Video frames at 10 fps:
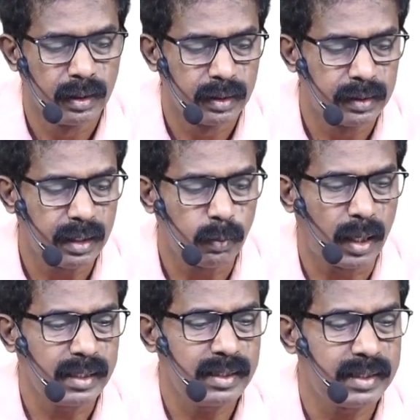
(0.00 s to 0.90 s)
Then
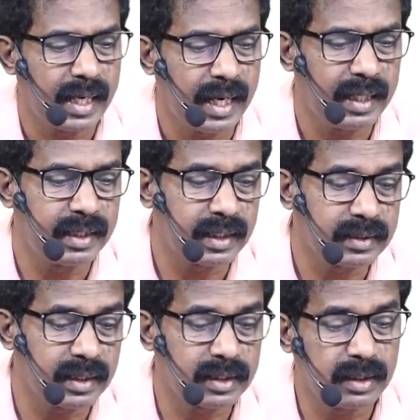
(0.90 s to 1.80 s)
what is A
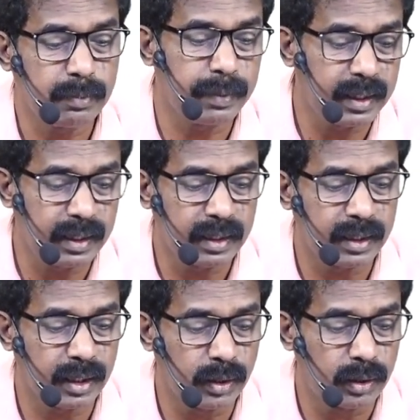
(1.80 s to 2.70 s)
intersection B
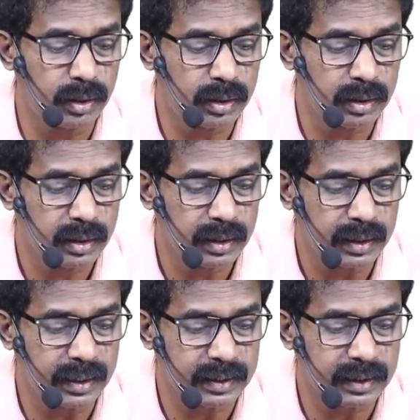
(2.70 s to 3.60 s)
denote?
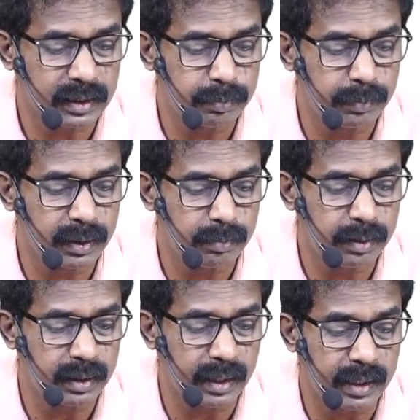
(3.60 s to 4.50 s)
Intersection
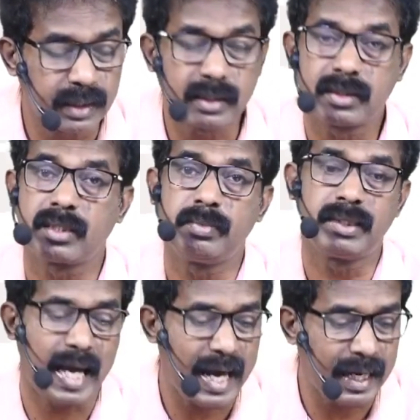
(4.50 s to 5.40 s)
B, A intersection
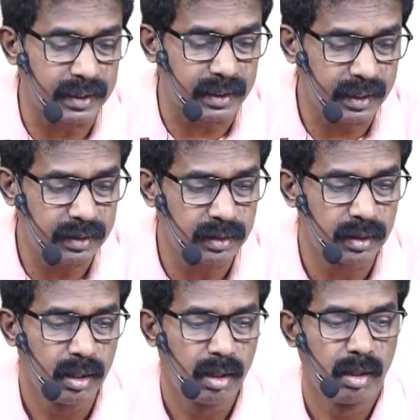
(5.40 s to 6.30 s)
means and, right?
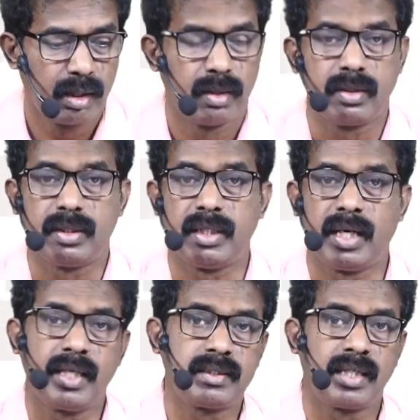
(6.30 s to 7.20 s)

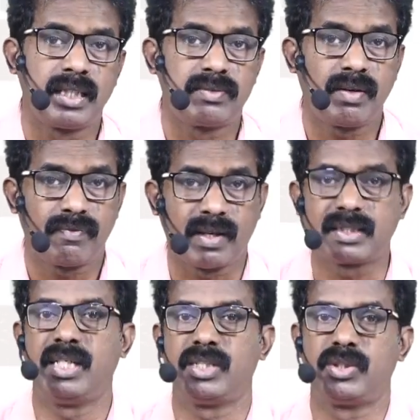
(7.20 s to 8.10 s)
A stands for
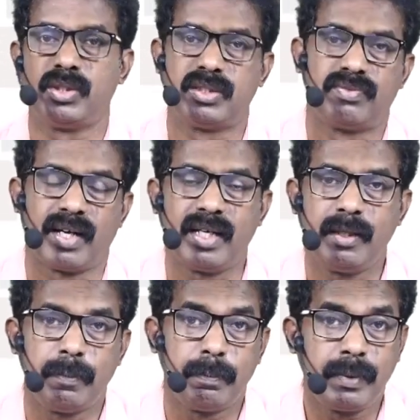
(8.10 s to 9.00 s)
first die shows 5,
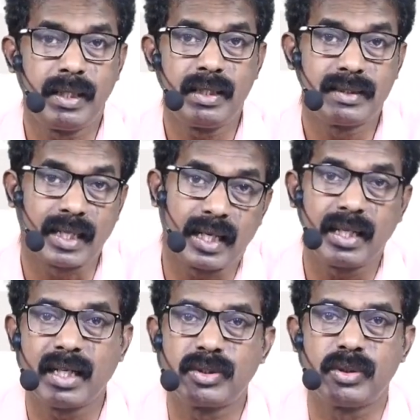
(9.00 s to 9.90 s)
B
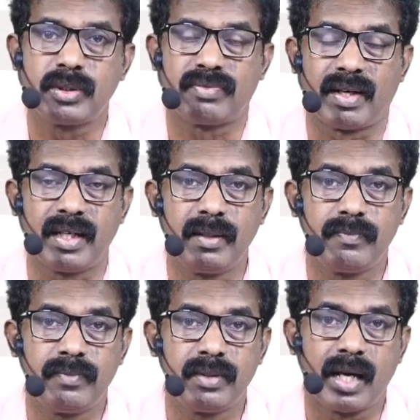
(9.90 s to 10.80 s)
second die shows 5.
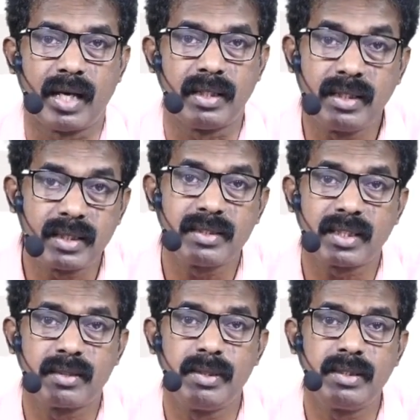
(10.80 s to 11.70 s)

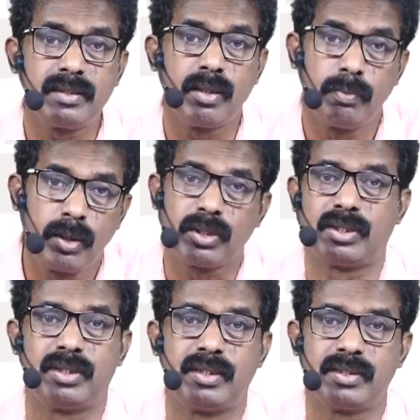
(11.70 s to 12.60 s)
Intersection means
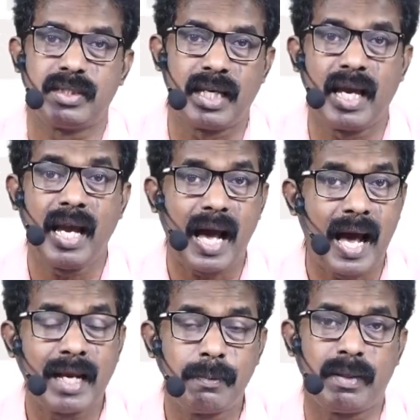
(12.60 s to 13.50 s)
both A
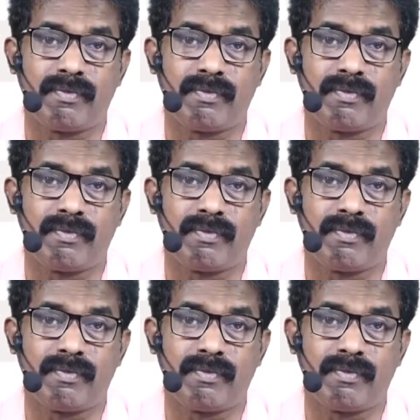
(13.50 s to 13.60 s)
and B.